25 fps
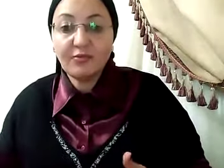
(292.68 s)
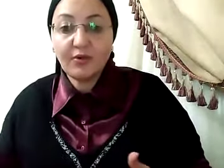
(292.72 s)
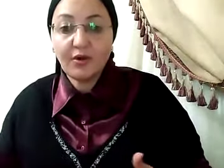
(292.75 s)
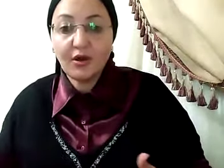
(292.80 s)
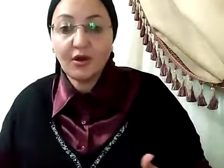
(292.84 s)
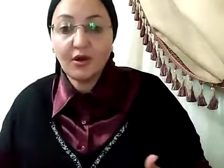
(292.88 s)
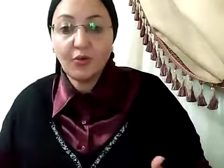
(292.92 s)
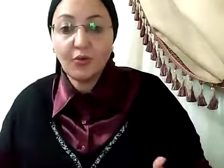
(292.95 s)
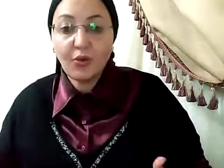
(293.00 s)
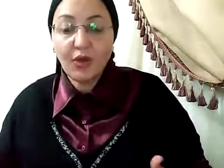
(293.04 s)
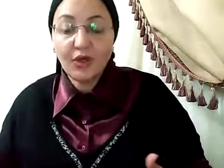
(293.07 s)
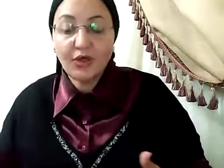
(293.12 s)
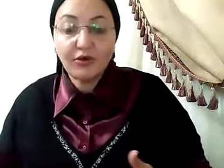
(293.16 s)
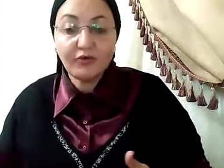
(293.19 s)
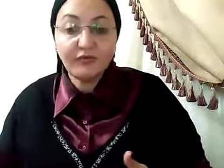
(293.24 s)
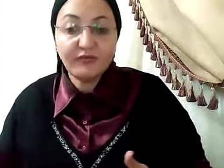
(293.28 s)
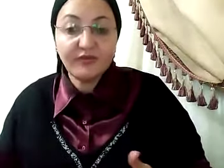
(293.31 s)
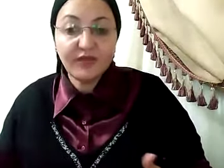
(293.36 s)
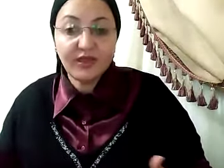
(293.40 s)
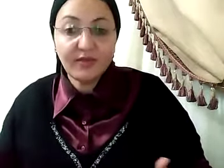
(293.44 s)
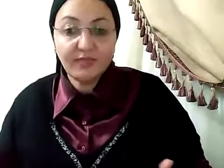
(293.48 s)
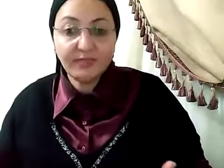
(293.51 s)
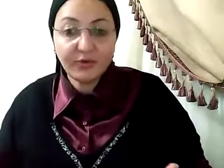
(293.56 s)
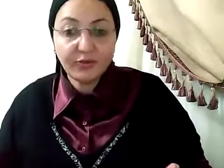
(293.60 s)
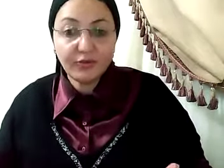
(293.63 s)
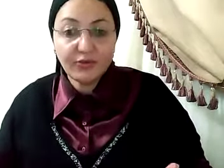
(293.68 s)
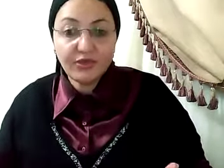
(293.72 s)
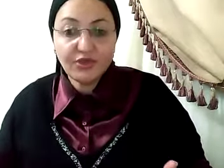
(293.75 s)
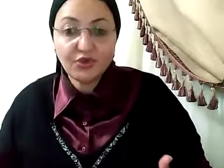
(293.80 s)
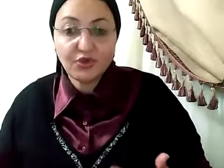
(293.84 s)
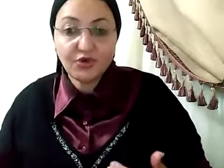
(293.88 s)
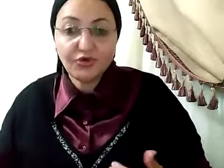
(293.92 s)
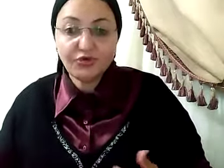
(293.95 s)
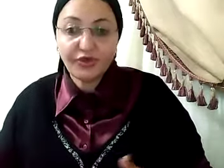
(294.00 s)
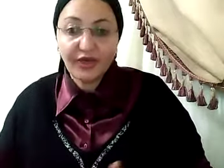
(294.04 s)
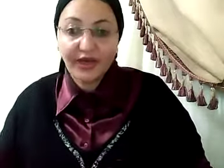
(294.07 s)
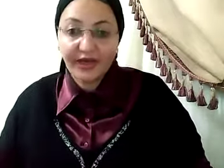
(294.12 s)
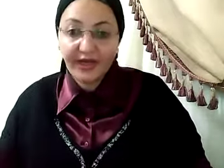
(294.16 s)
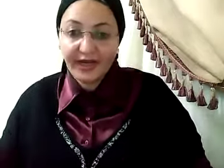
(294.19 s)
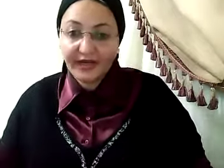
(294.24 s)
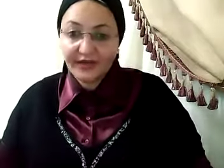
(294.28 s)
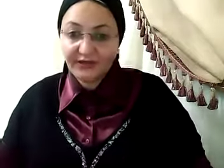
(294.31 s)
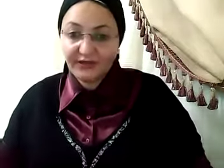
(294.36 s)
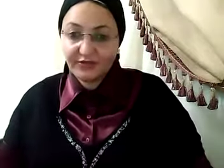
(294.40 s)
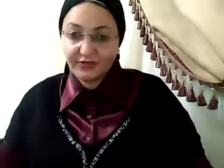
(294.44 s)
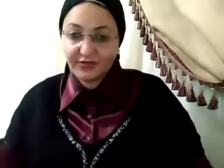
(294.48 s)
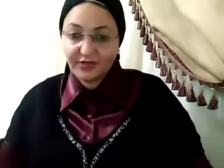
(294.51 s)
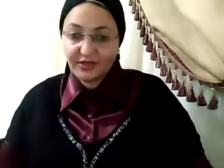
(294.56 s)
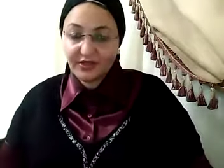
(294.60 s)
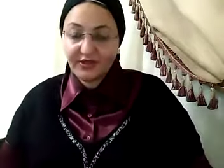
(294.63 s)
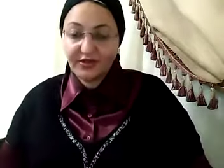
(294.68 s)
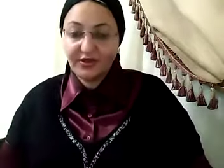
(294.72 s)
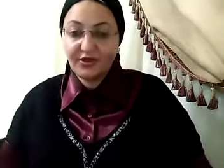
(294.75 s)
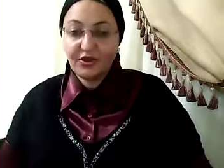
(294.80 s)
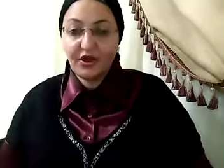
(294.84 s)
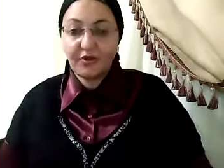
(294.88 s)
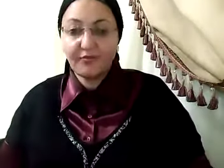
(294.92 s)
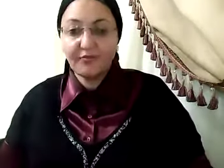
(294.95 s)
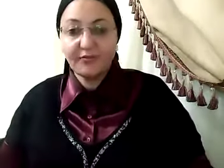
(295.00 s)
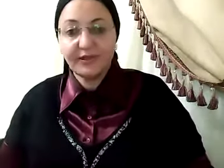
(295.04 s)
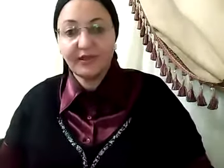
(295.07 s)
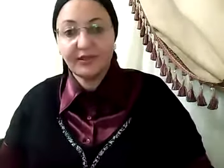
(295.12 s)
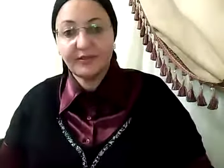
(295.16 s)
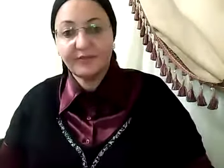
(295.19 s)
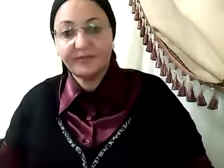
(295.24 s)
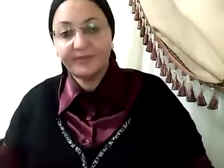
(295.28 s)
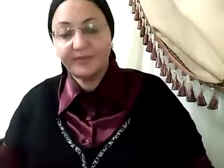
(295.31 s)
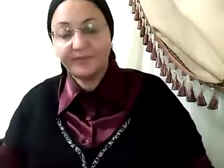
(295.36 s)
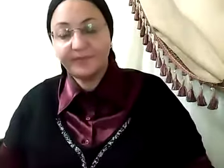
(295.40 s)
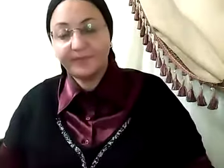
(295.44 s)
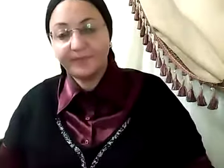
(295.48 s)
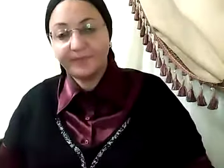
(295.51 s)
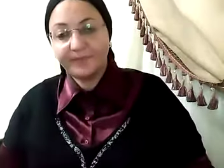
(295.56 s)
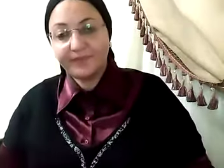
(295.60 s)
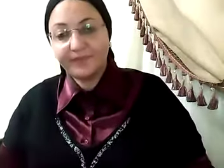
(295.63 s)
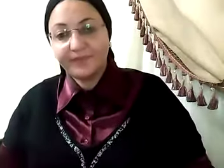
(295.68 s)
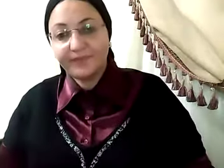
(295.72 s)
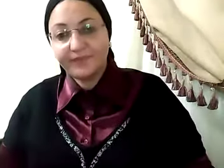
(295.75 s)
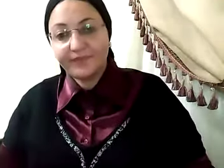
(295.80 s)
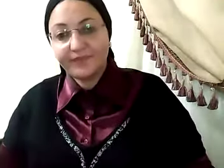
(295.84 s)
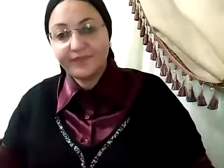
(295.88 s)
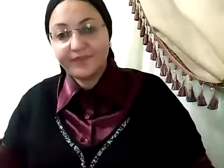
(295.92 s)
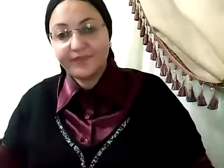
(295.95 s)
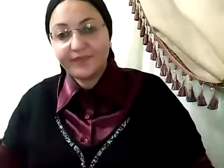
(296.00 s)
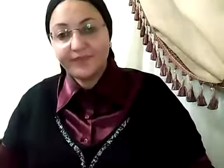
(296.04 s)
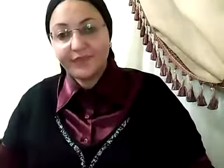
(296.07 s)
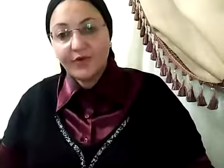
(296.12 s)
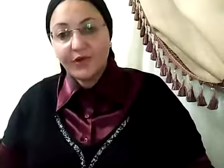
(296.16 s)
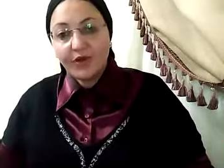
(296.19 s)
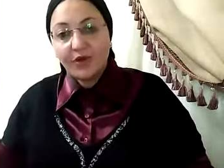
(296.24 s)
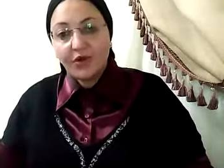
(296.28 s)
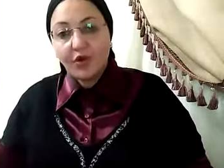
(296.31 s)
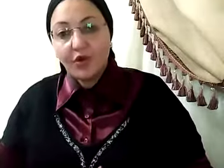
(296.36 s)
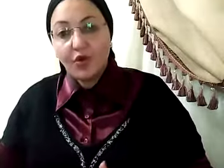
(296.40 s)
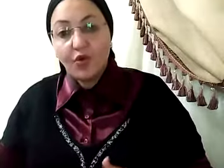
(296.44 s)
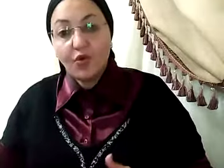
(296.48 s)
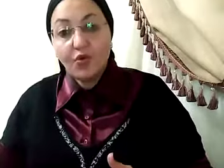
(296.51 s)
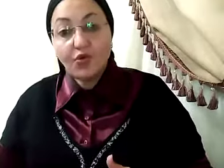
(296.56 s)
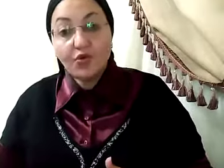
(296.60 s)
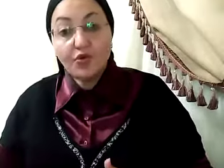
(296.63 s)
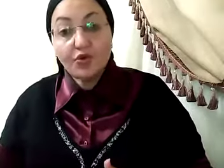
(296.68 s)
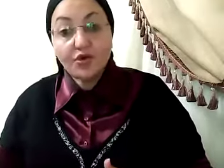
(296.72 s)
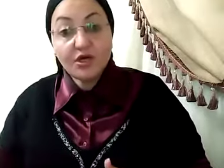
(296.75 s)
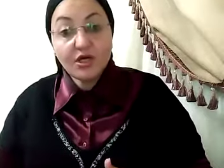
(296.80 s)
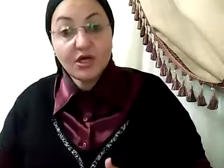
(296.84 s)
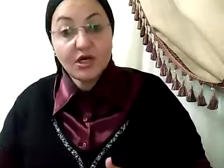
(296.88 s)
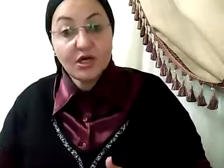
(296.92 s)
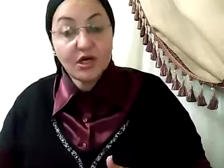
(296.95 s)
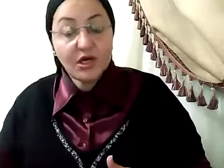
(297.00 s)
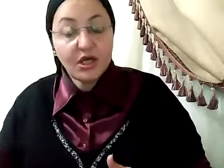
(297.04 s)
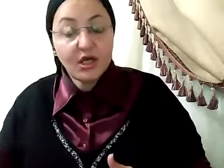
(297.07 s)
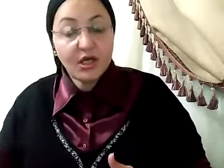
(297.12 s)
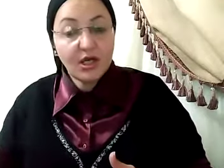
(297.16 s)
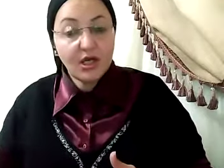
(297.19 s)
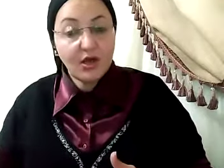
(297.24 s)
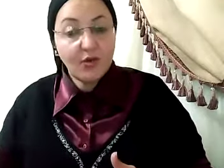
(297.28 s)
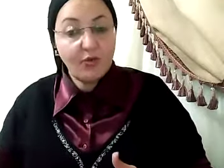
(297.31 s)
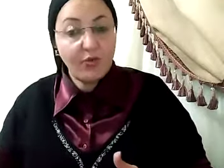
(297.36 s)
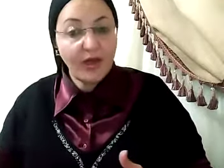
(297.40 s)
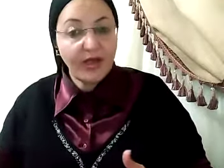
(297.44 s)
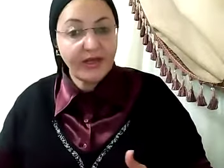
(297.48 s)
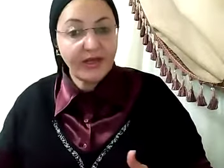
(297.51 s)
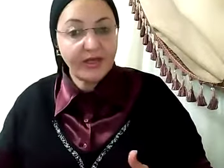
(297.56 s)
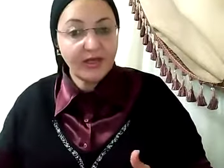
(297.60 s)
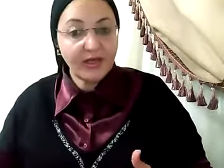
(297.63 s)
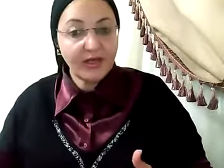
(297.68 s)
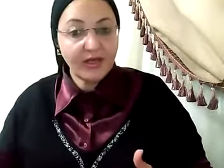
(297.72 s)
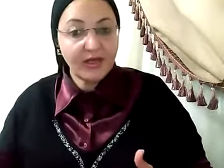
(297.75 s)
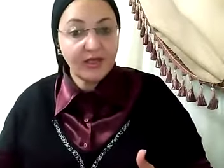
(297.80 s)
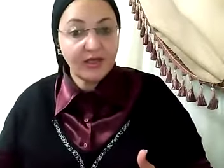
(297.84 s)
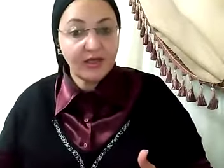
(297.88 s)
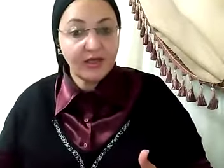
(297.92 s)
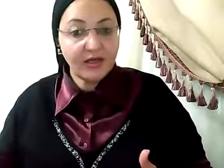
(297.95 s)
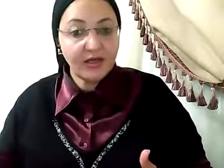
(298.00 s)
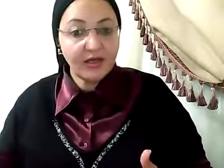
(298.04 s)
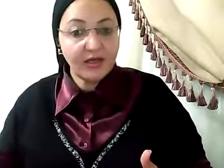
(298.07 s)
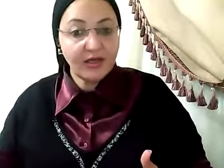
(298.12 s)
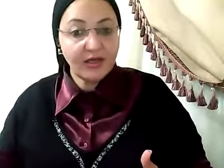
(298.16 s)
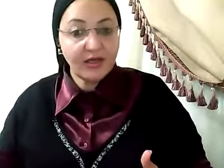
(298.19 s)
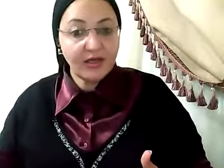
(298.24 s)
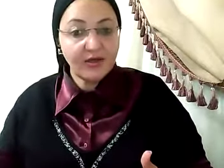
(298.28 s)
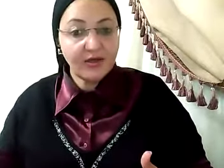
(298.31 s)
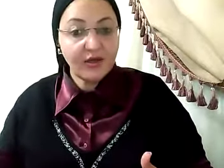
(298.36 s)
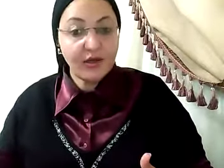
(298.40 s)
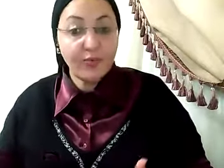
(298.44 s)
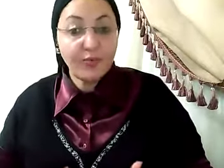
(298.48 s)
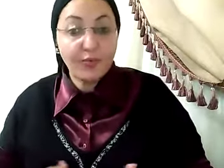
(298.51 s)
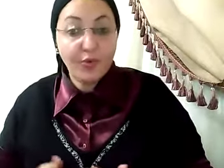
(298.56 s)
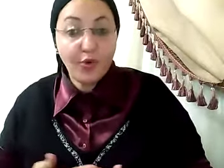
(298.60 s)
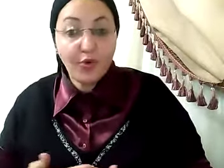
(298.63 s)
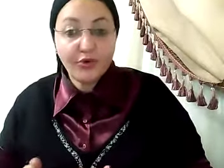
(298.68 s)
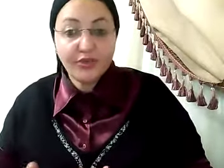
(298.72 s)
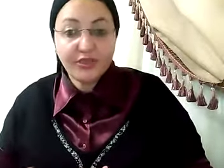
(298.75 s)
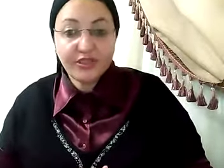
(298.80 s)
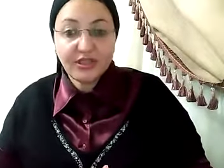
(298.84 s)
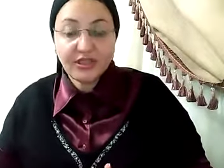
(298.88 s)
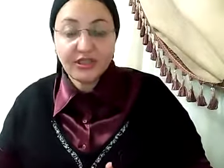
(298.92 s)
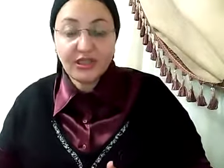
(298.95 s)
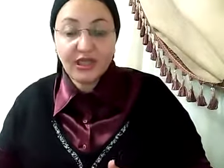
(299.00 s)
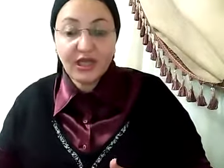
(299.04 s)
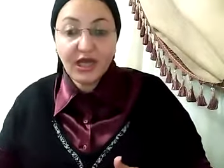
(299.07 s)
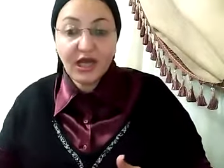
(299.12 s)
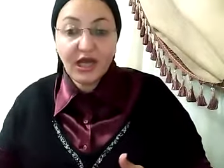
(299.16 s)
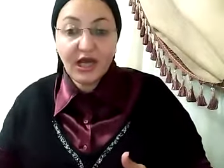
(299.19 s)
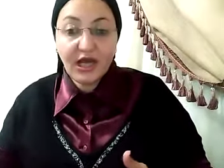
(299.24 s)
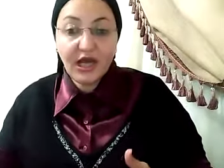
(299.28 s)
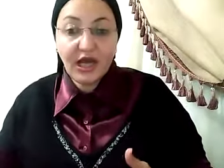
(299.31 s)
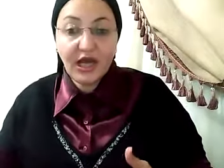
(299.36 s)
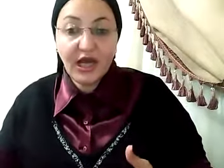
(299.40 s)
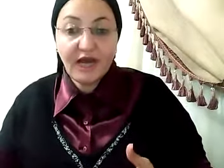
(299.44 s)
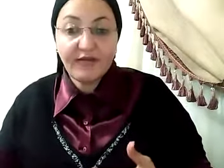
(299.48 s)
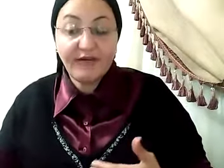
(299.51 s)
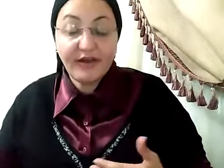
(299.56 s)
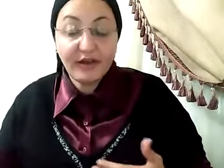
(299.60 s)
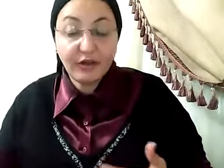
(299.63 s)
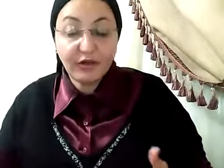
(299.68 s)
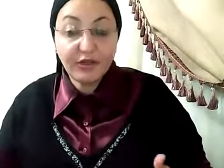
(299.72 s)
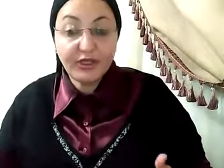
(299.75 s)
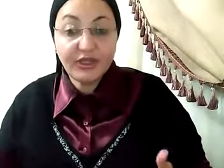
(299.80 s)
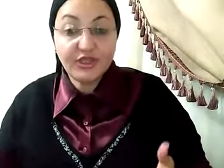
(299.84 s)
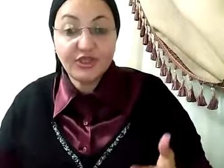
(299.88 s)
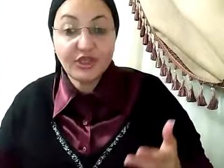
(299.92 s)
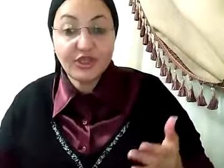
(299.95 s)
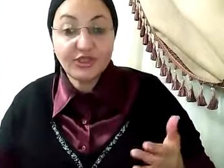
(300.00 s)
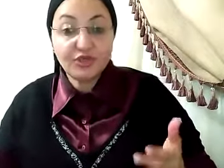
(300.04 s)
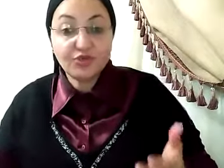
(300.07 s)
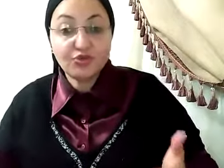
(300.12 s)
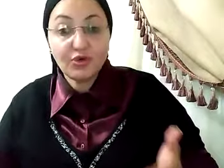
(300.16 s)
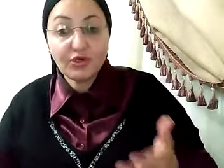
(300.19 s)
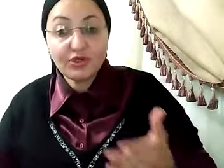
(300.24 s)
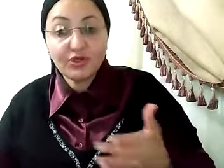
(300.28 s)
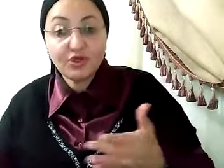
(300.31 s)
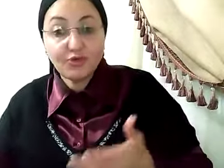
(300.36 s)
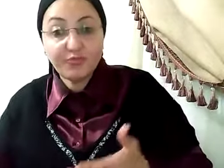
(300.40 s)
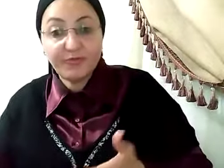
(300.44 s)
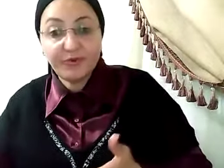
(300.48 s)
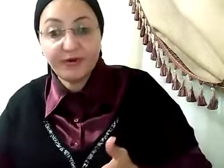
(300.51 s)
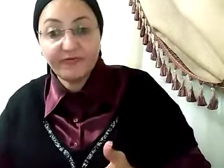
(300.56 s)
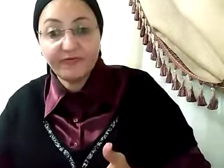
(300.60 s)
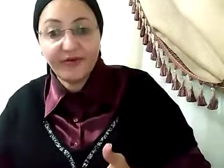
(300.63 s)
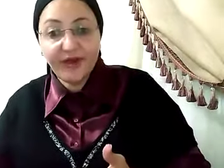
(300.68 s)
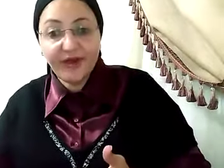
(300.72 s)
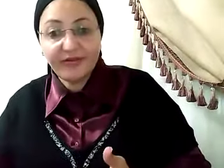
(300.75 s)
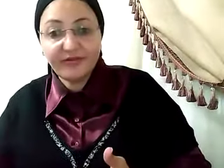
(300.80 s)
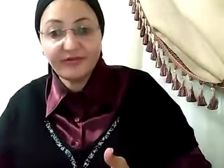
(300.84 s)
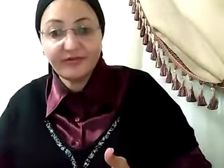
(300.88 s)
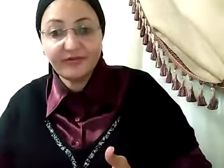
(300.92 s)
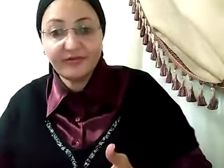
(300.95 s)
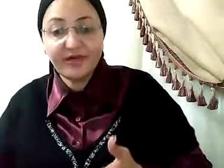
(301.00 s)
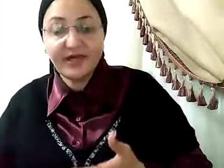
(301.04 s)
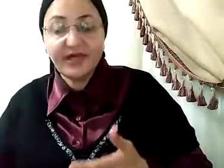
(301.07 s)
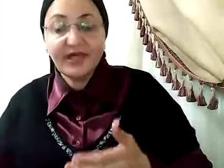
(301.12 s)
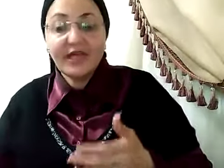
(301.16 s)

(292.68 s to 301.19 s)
one of the employees or directors at the company, or when reporting a violation to a supervisor,